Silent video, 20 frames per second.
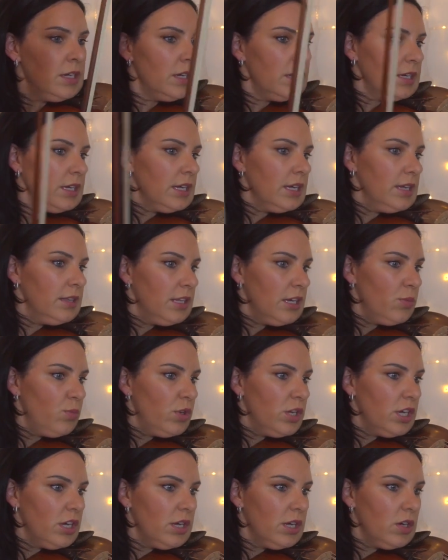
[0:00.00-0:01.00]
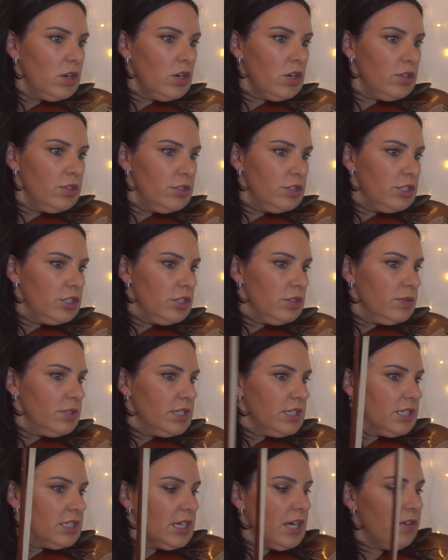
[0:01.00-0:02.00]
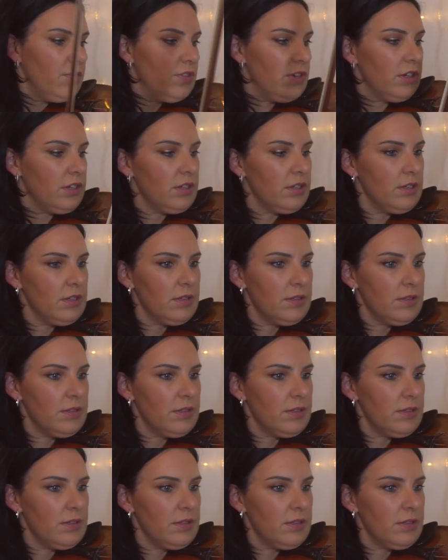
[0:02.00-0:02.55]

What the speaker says: okay, then we're going on to 7.